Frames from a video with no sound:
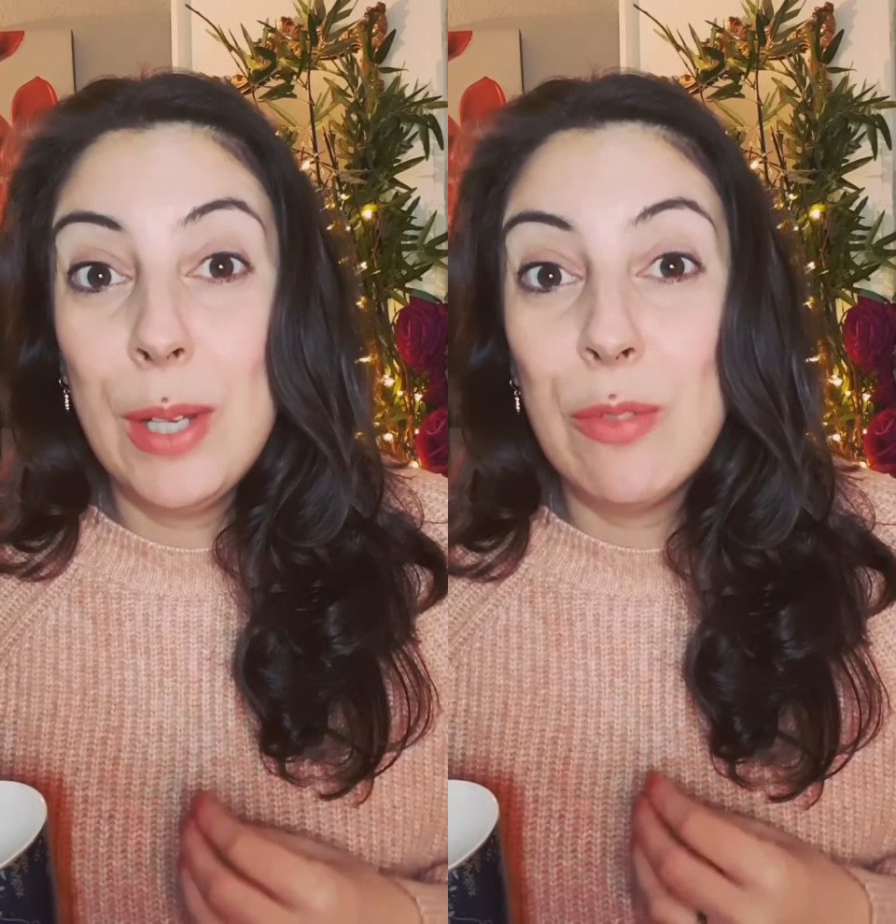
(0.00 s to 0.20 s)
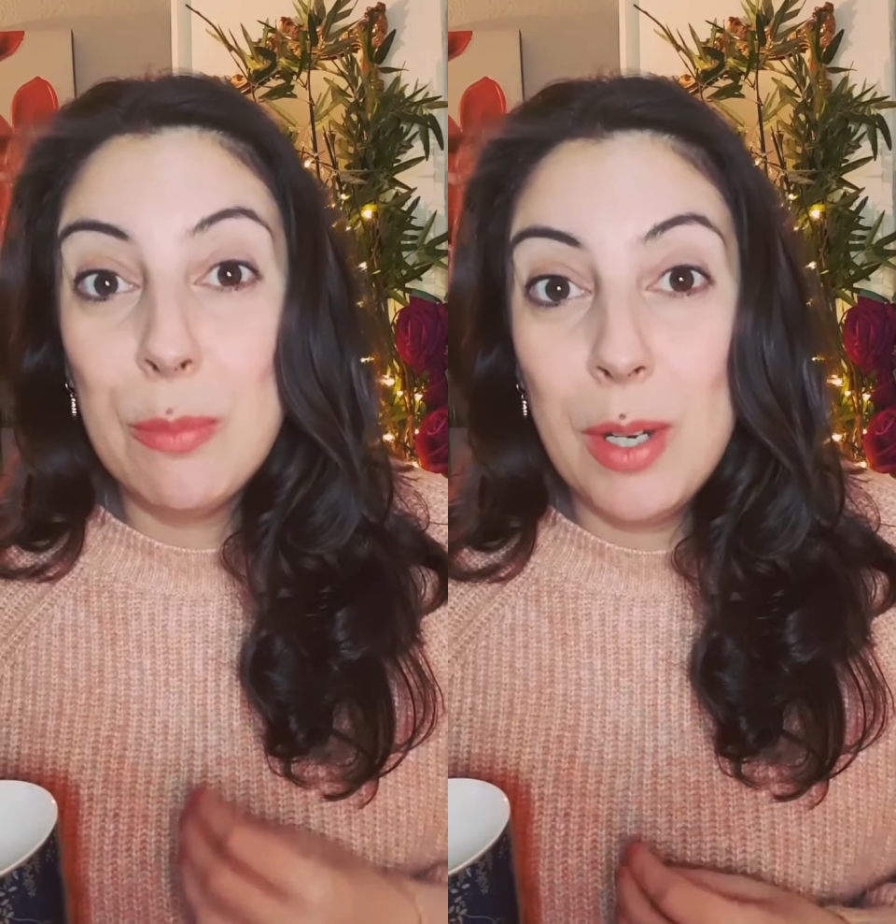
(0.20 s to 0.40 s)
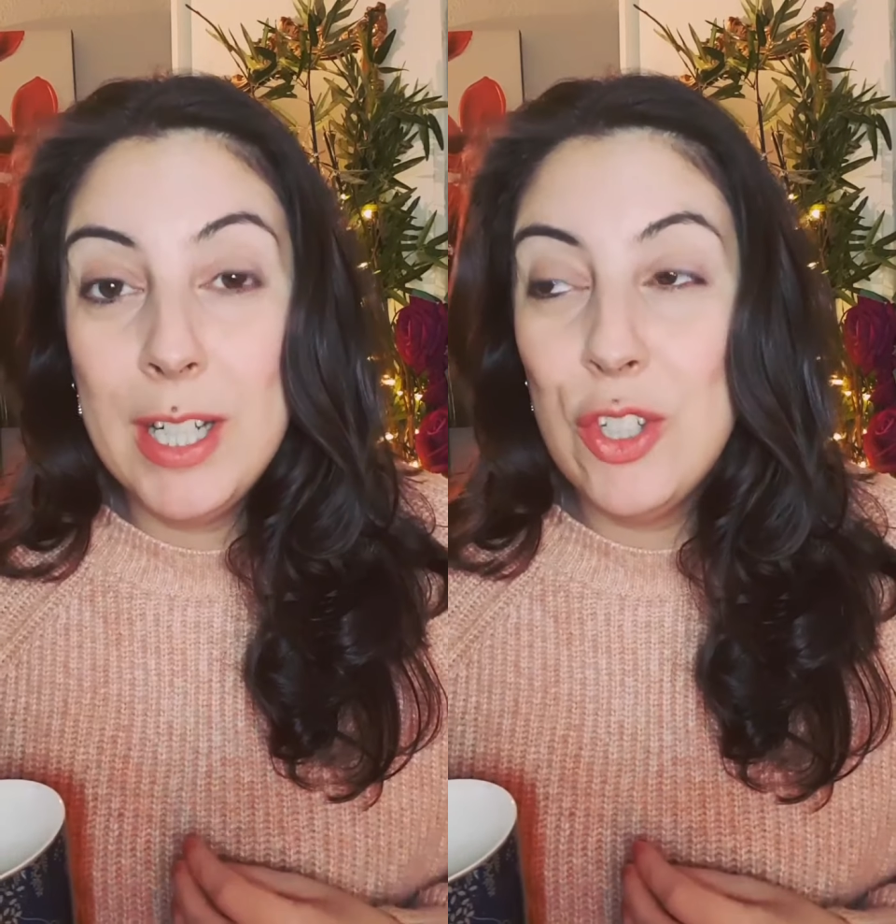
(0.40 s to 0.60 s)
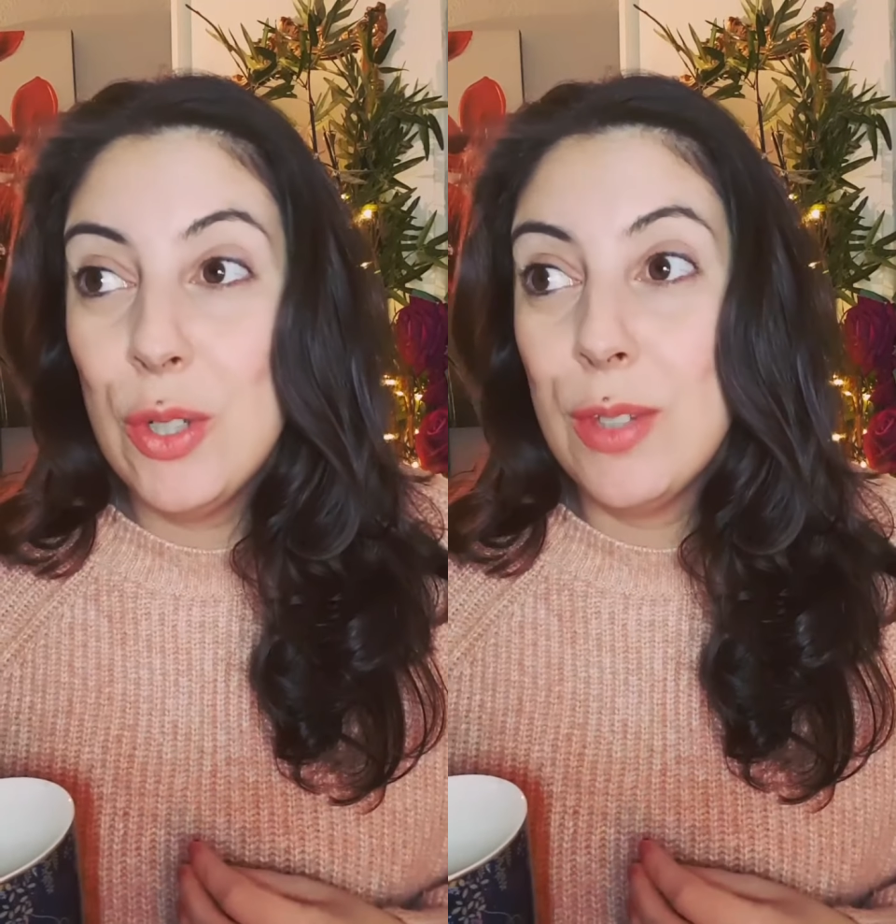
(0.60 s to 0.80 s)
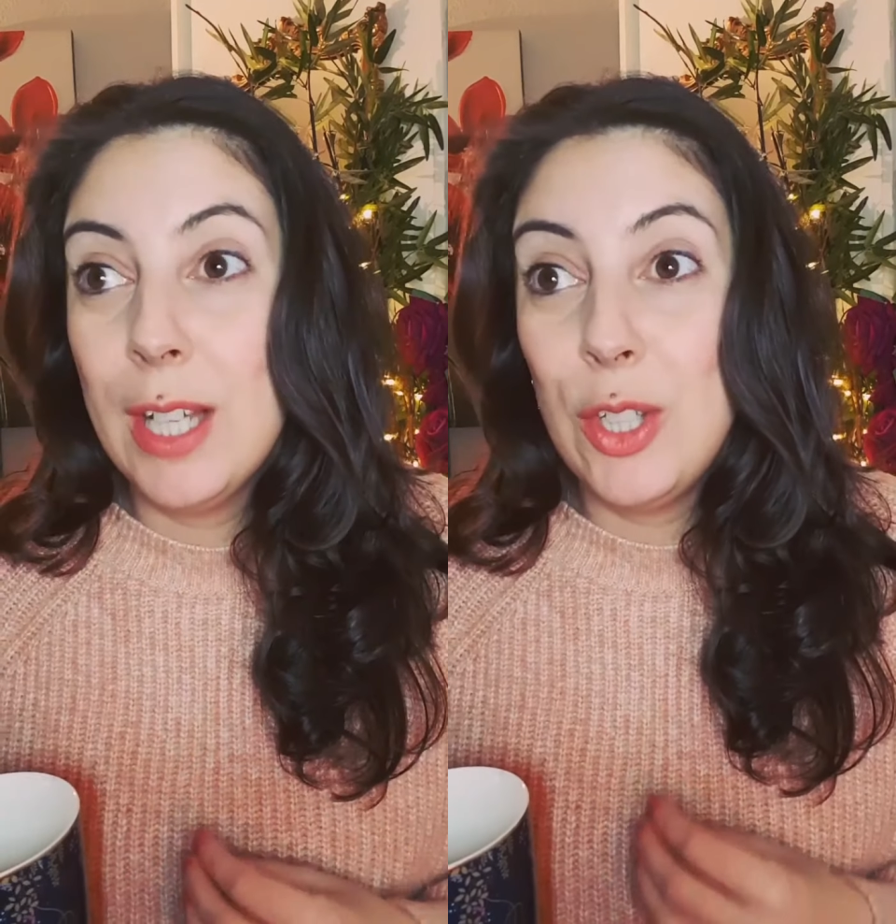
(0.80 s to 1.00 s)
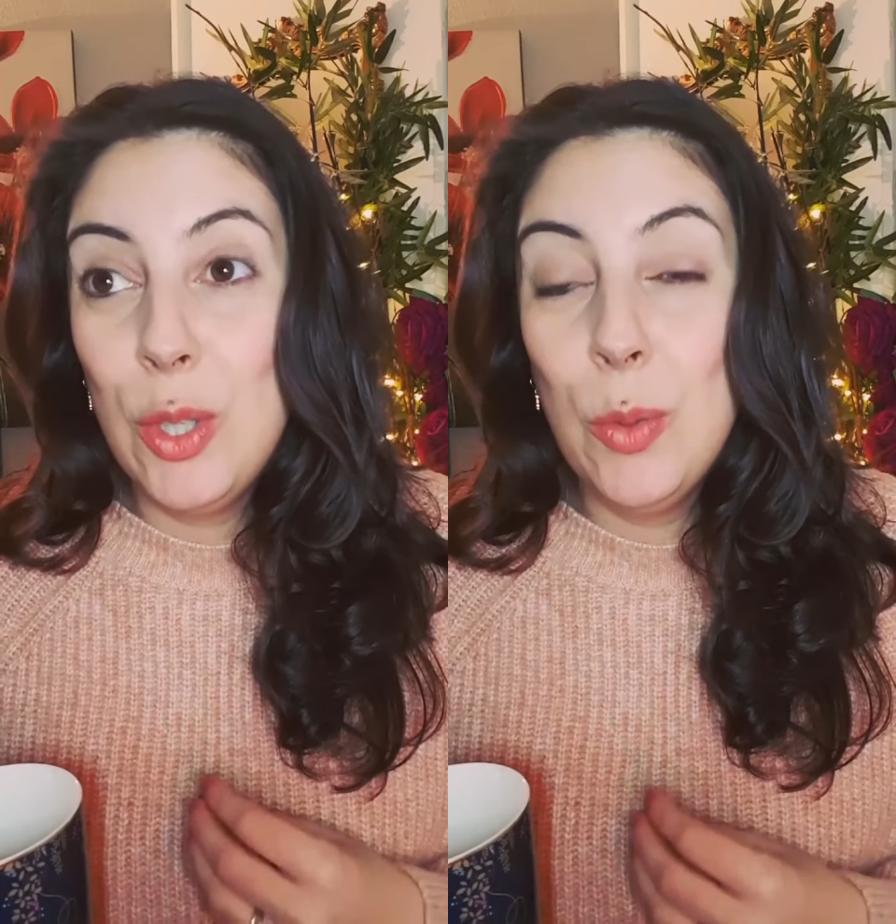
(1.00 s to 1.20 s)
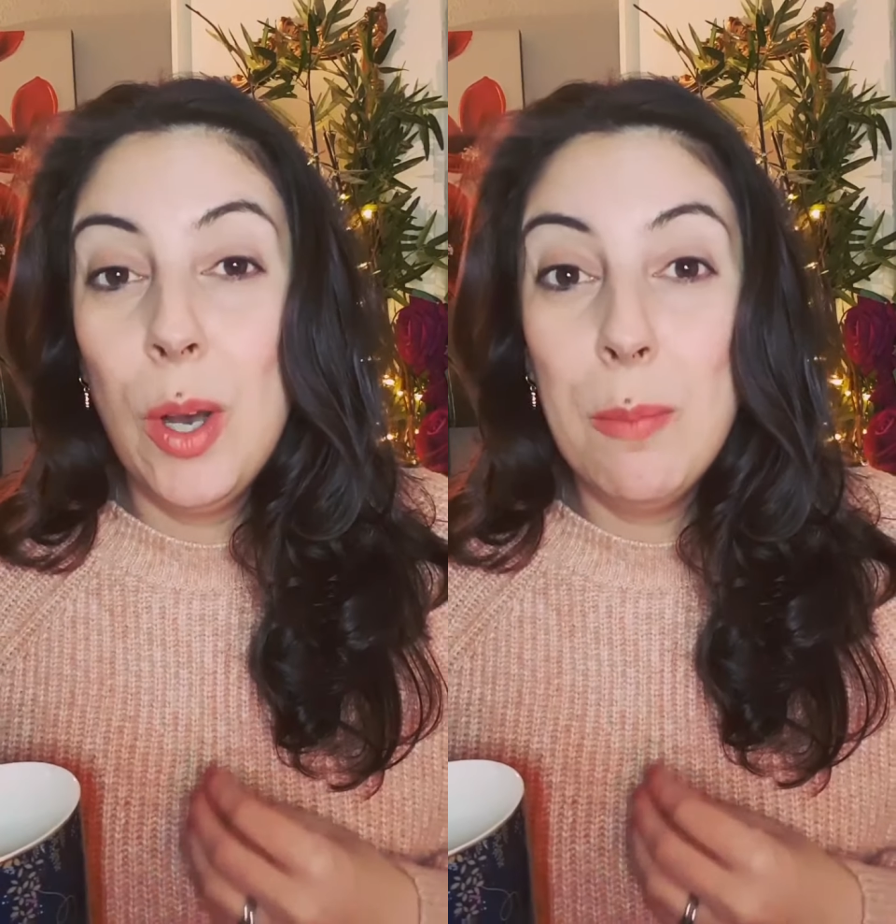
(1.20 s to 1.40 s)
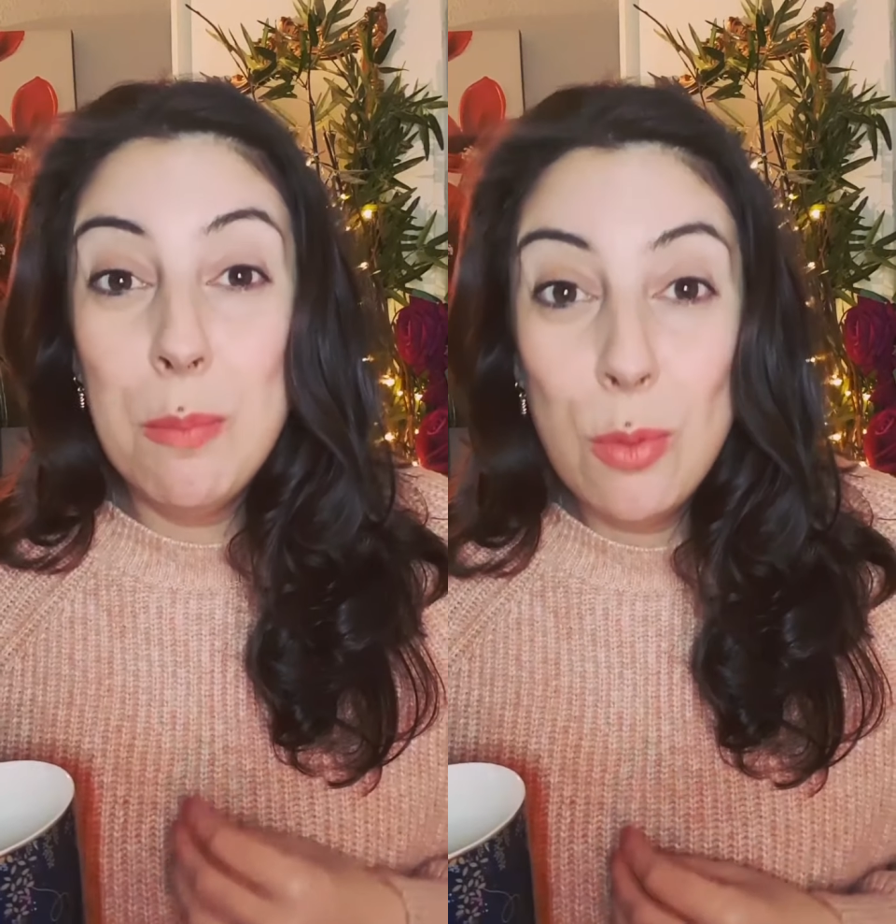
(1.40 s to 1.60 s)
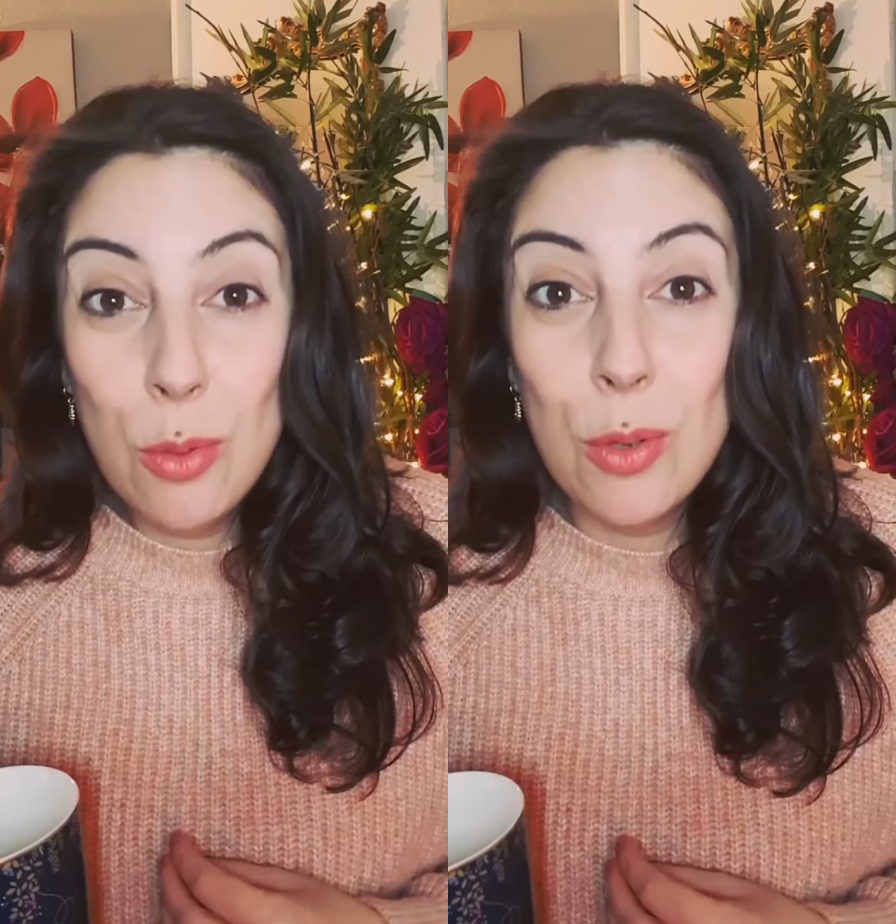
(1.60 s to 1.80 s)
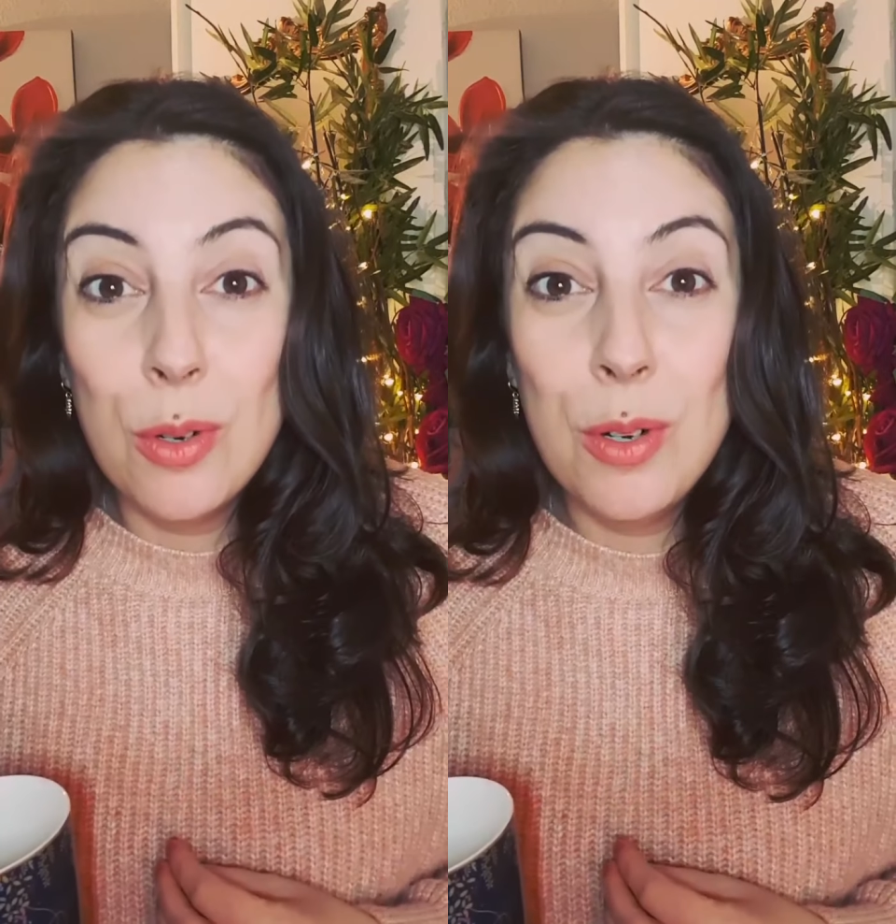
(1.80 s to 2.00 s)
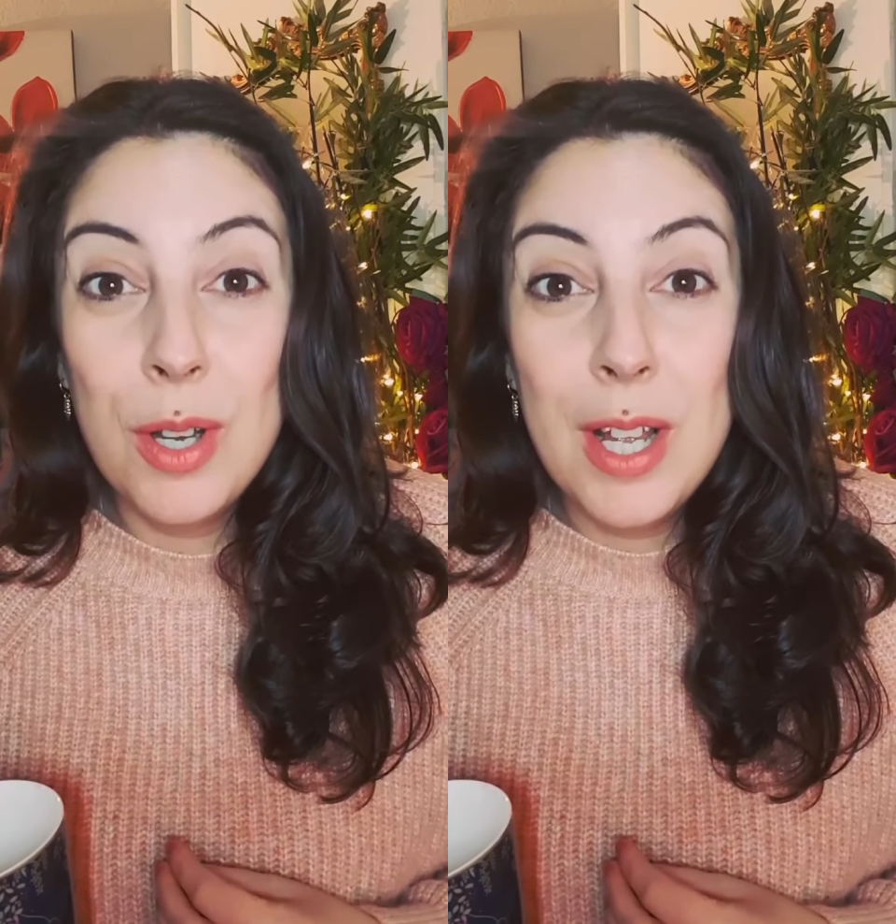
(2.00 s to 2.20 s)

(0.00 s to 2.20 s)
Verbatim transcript: and remind you that you are more